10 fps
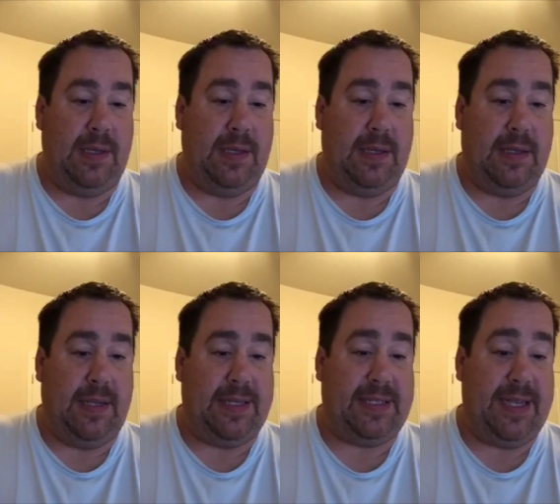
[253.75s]

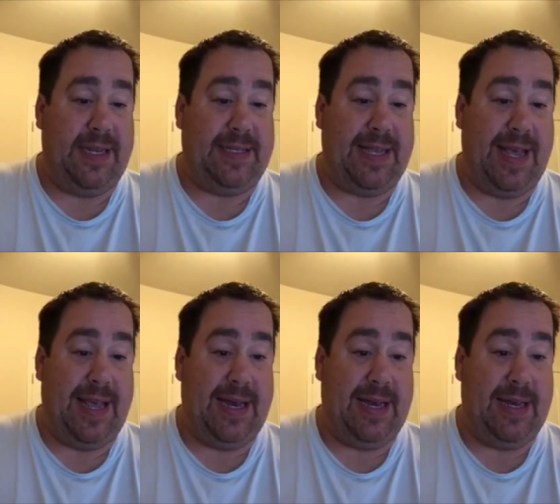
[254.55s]
let's say
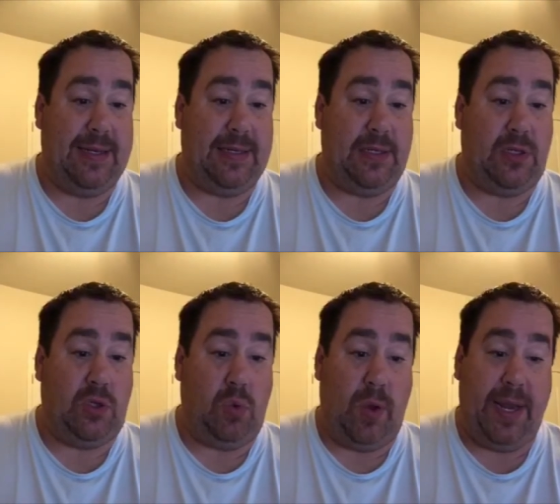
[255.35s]
10,
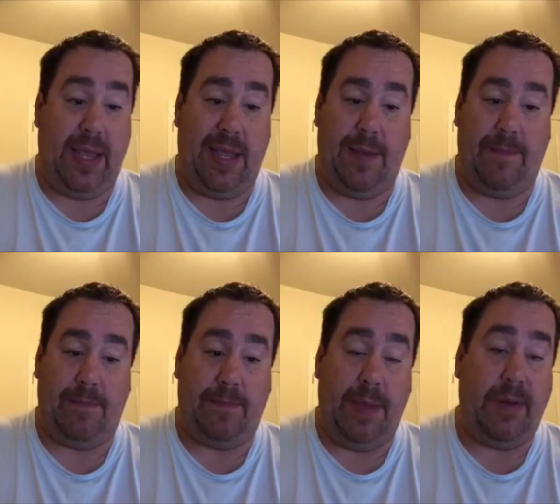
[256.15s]
20,
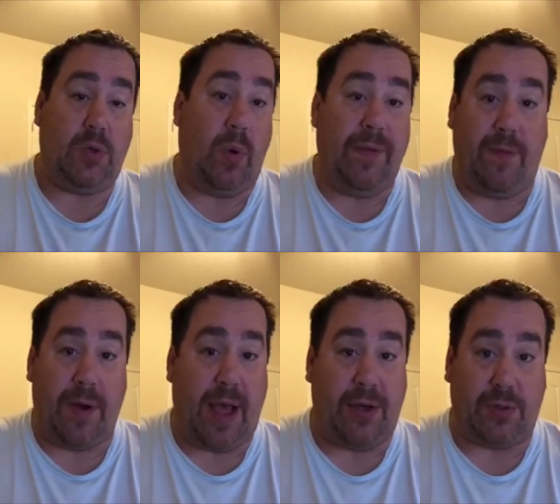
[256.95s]
maybe
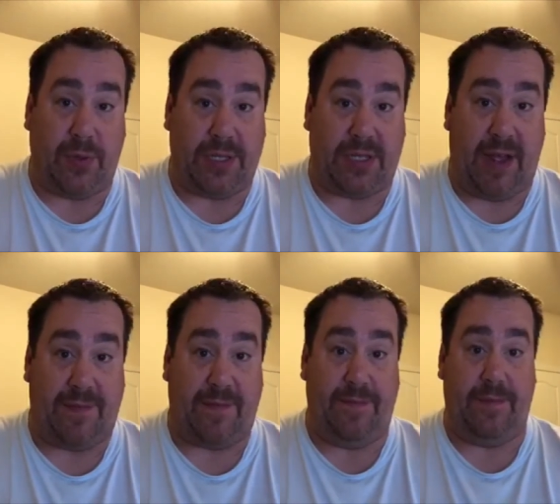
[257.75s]
$24 worth of
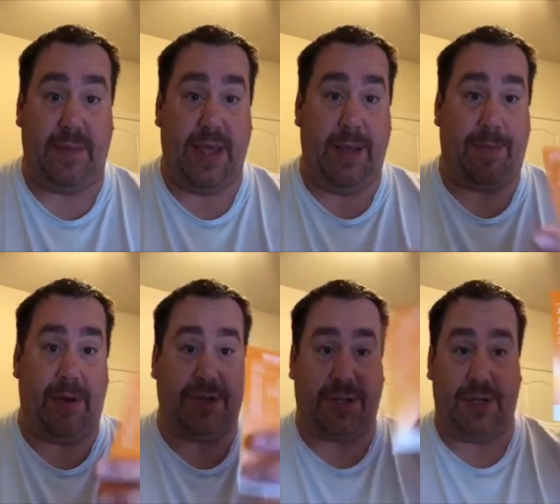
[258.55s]
stuff. Hey,
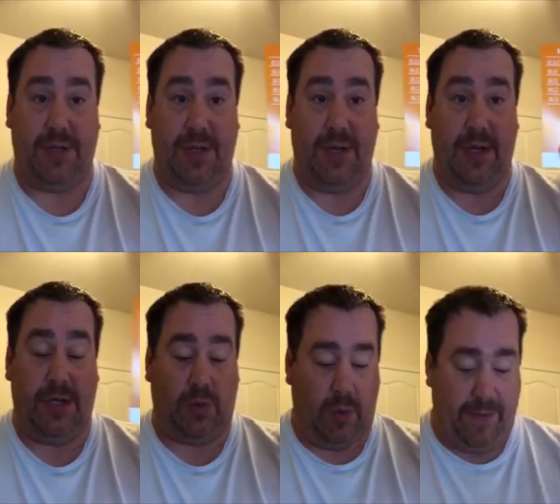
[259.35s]
Butch,
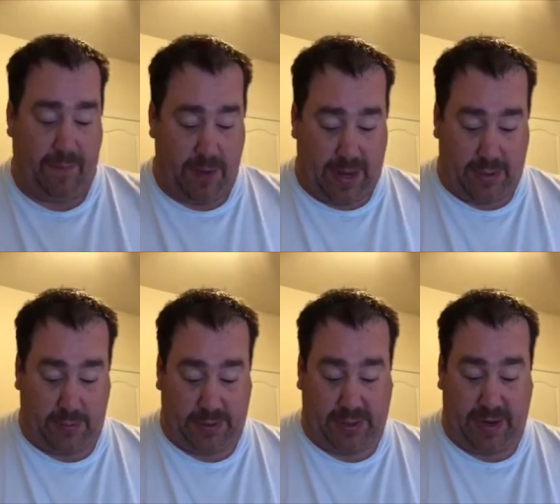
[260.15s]
$24
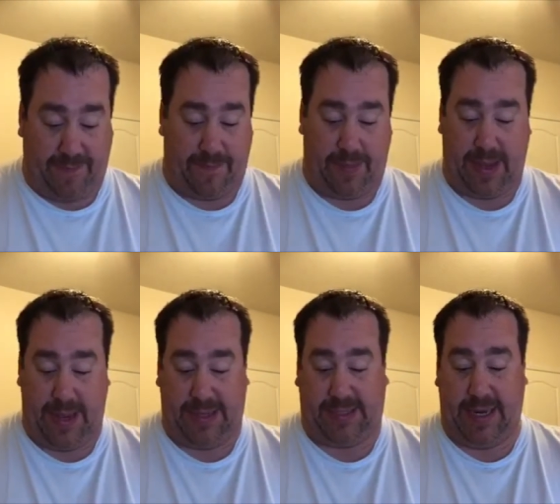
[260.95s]
worth of stuff.
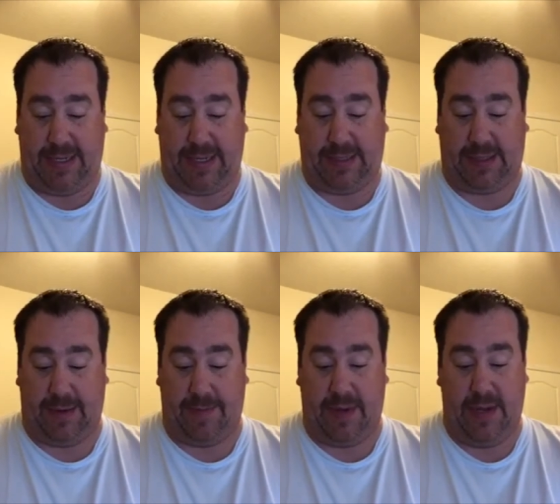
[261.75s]
They sent us
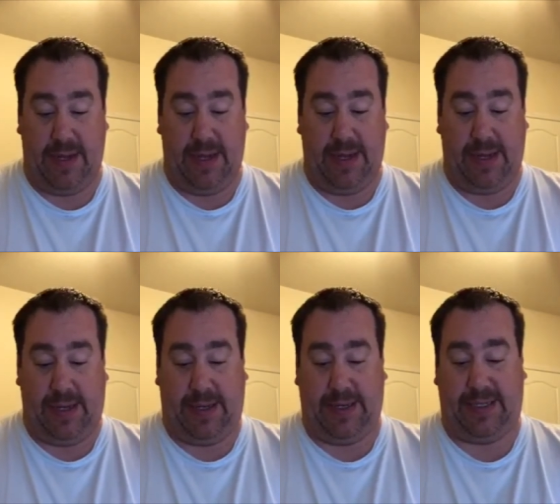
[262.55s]
some
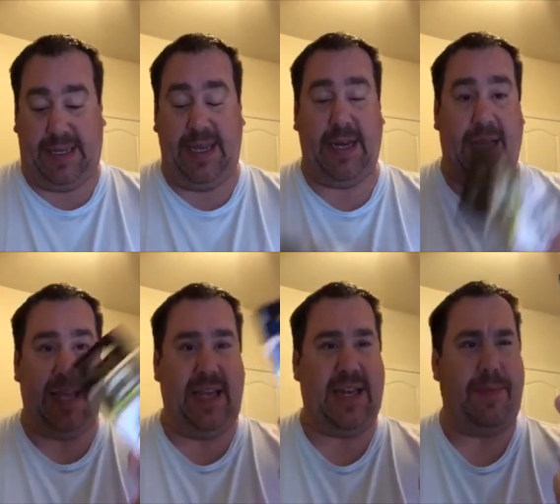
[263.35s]
Katina
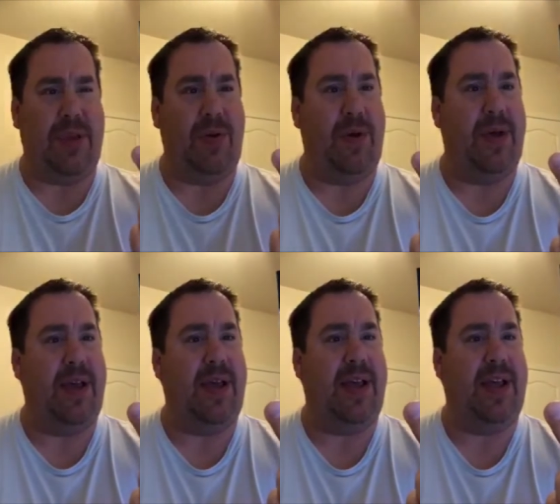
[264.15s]

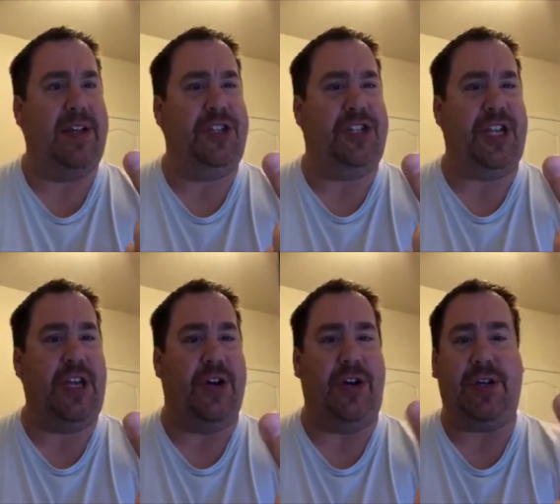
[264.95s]
EWG